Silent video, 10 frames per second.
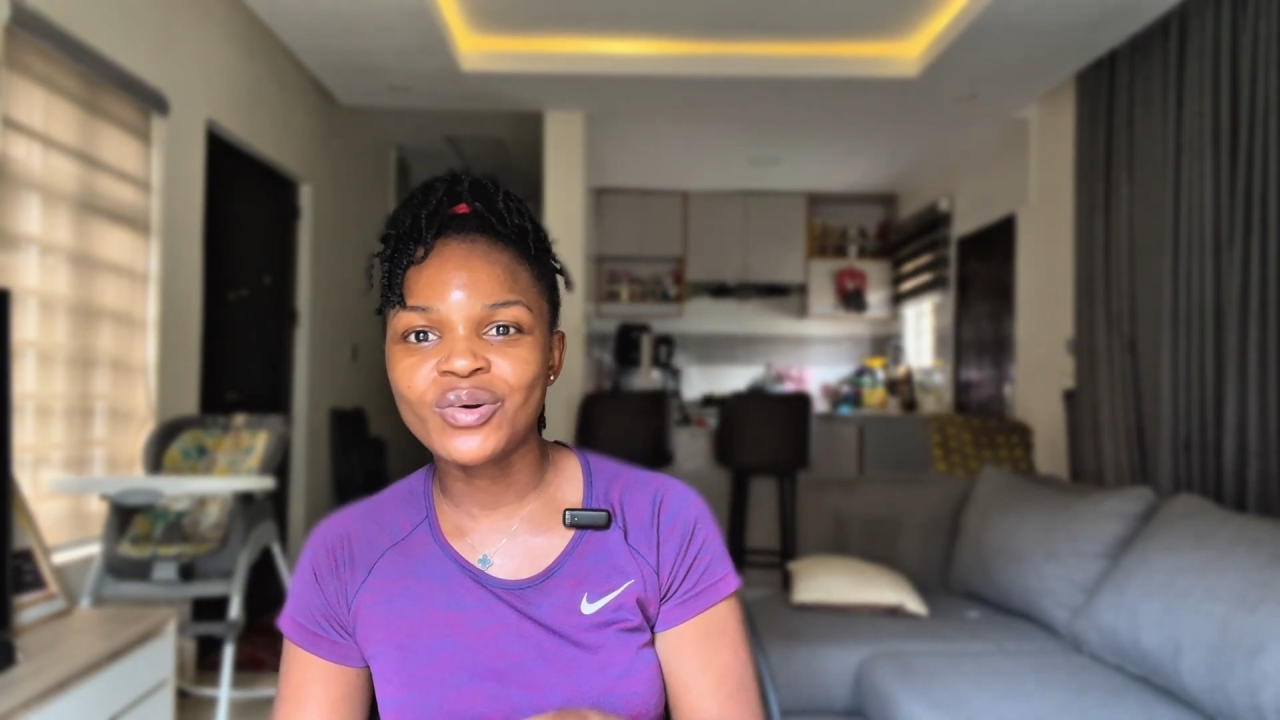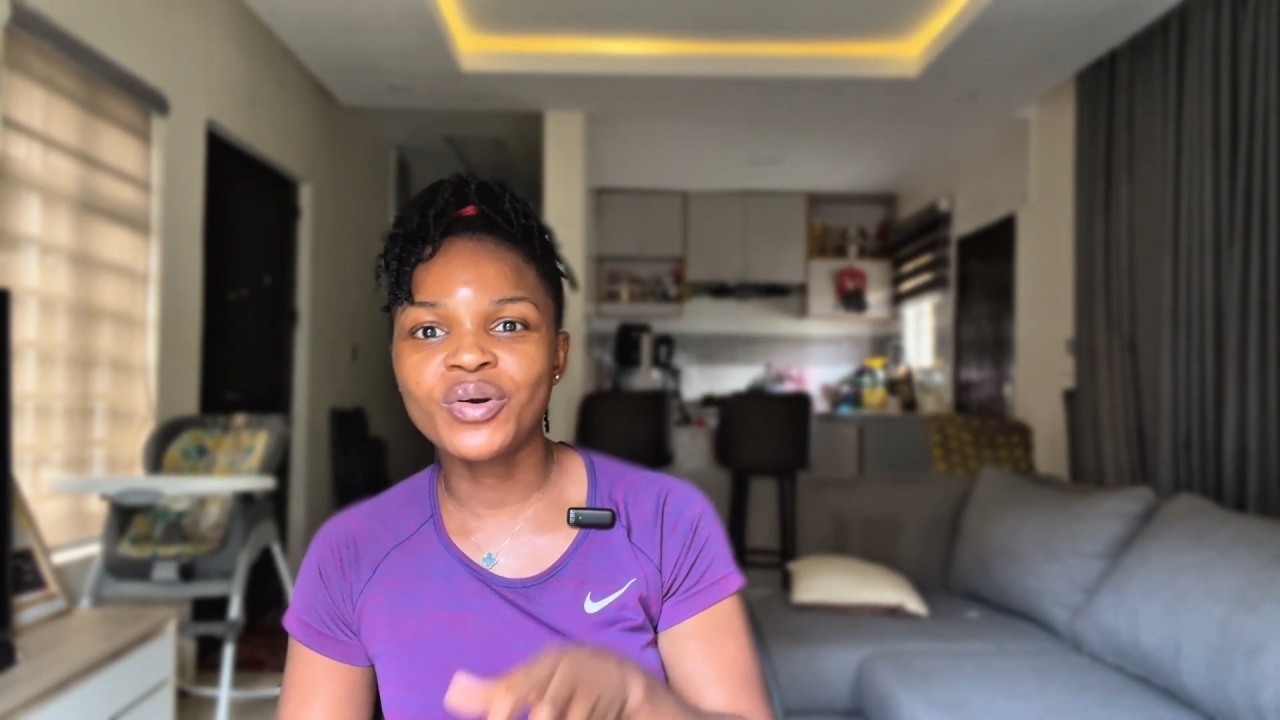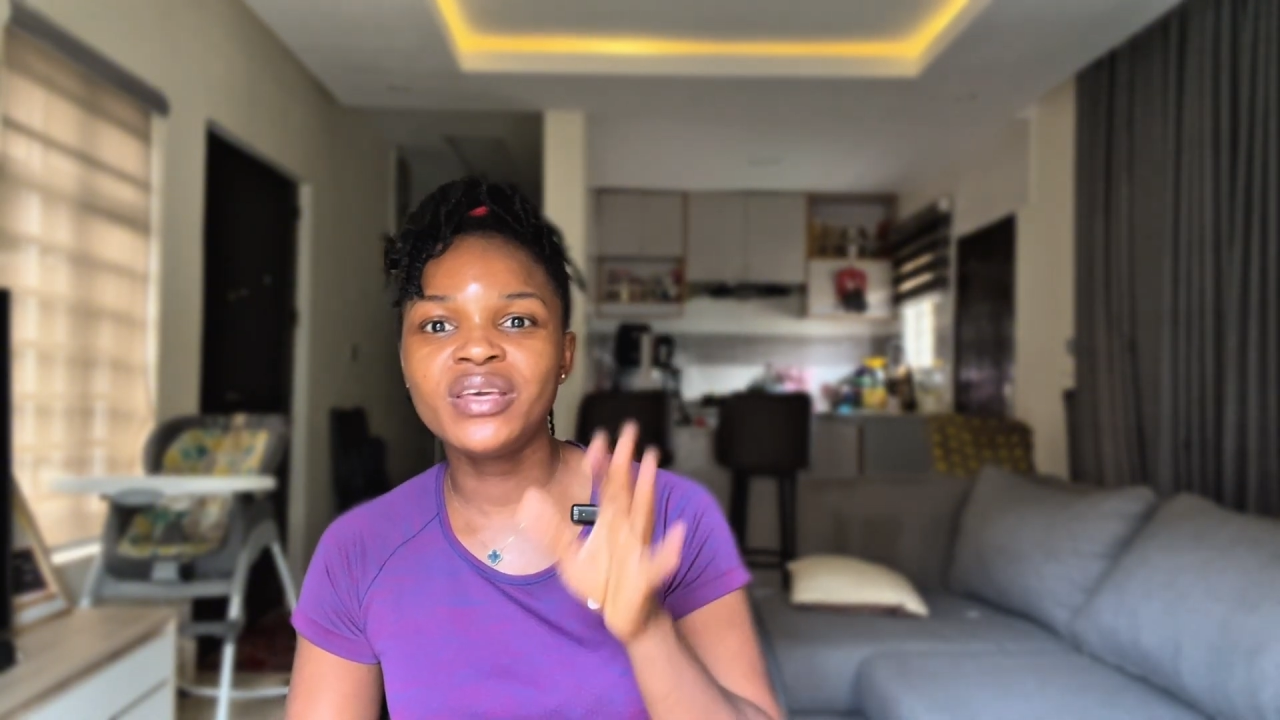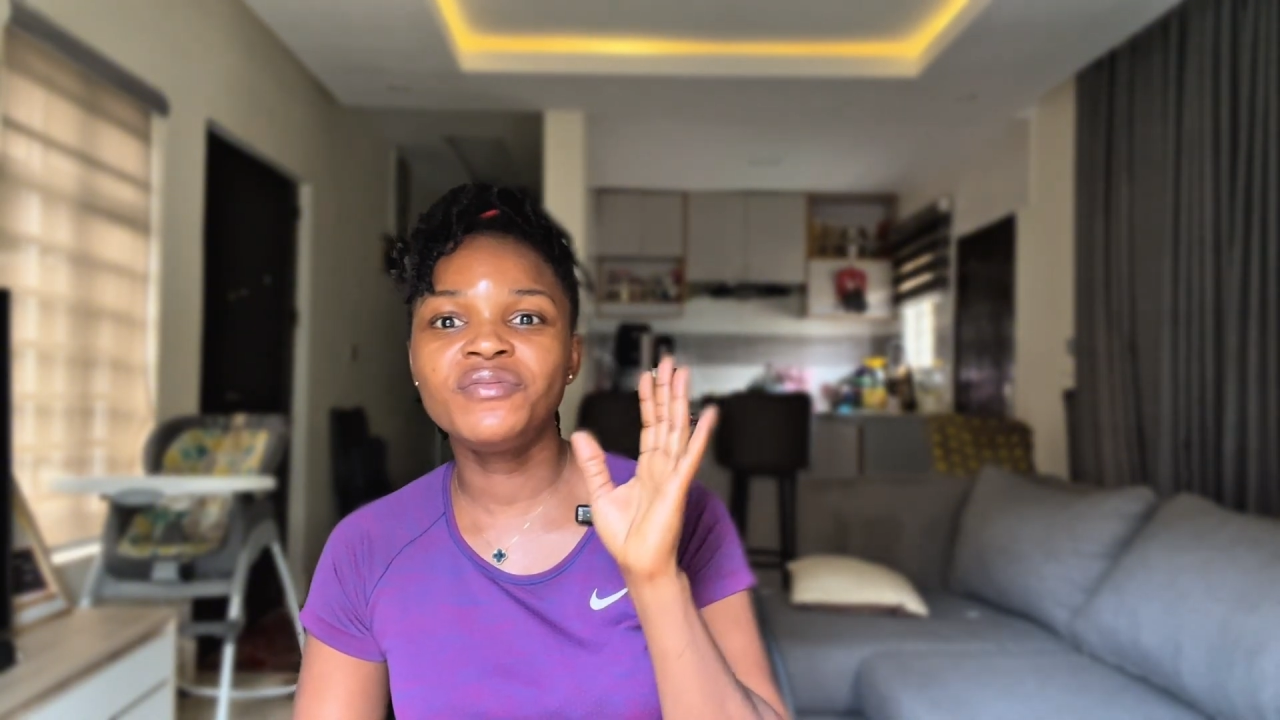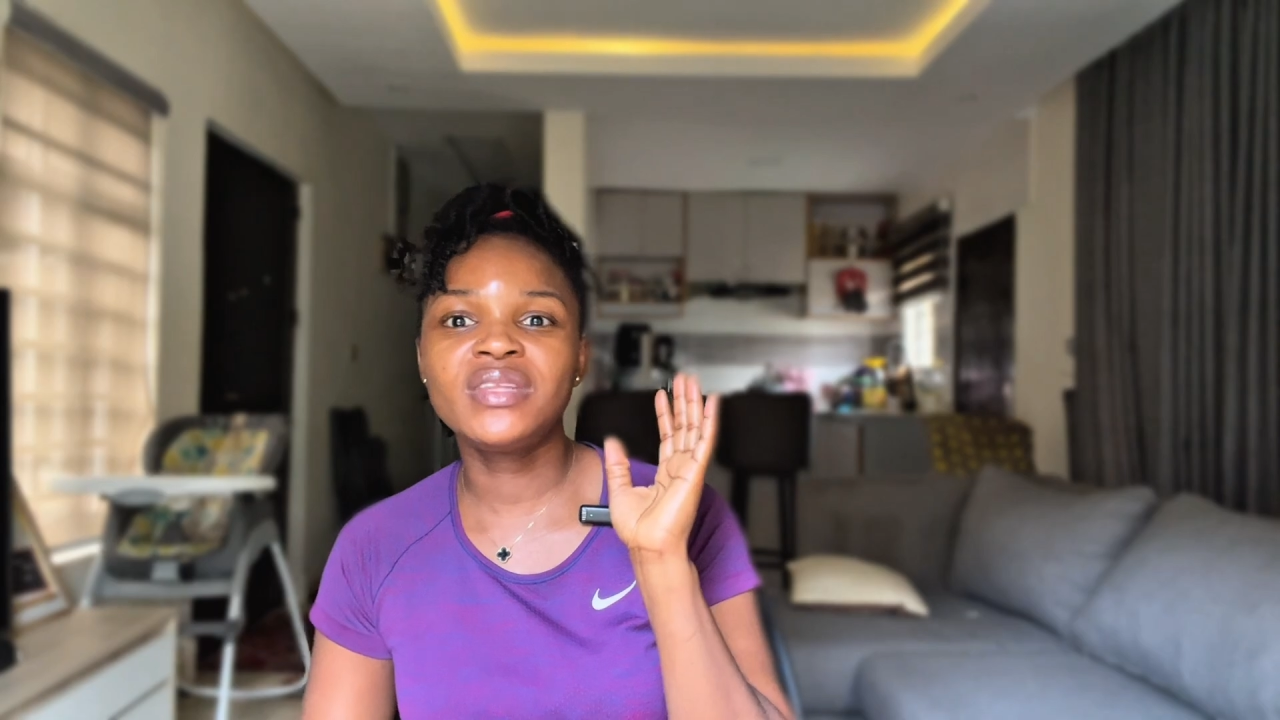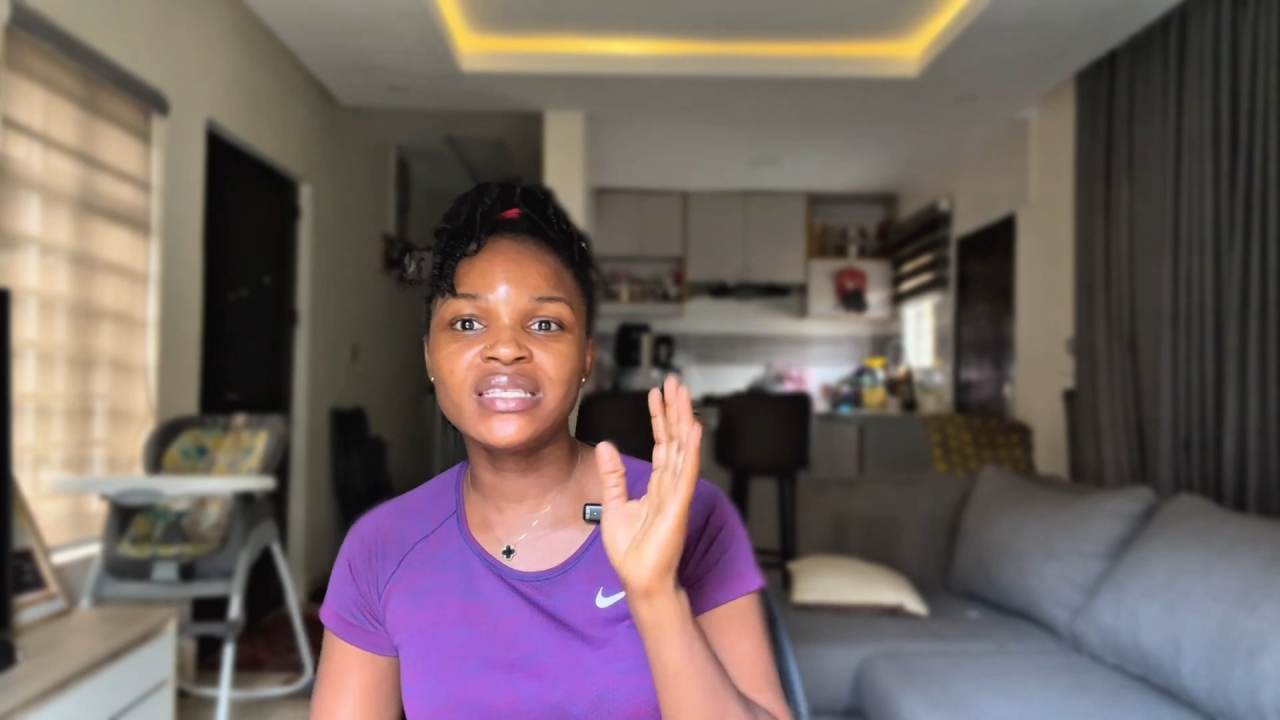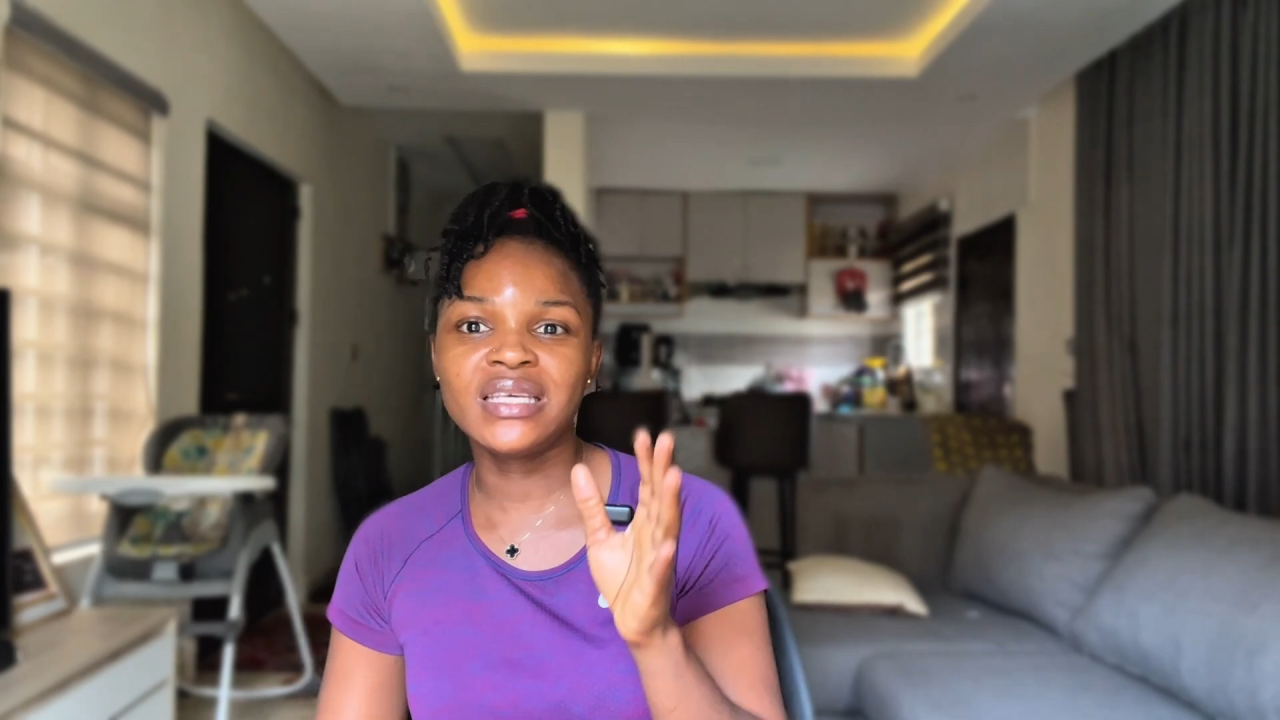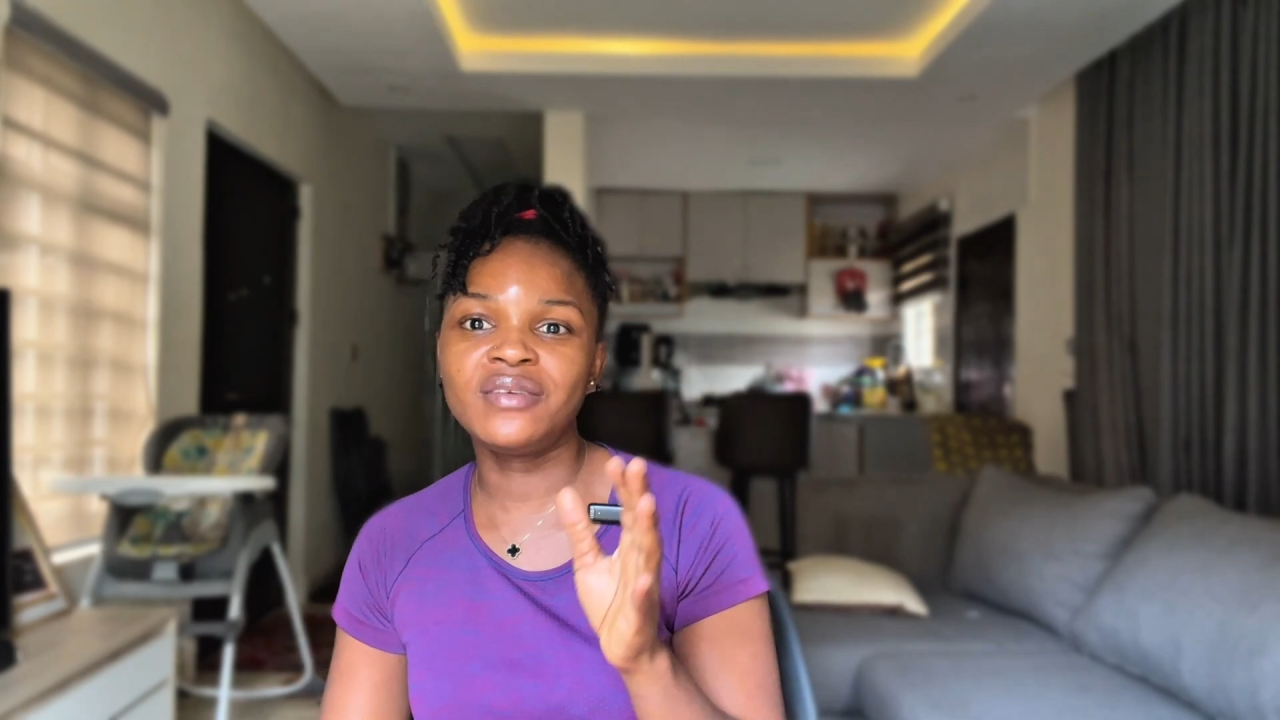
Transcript: or if this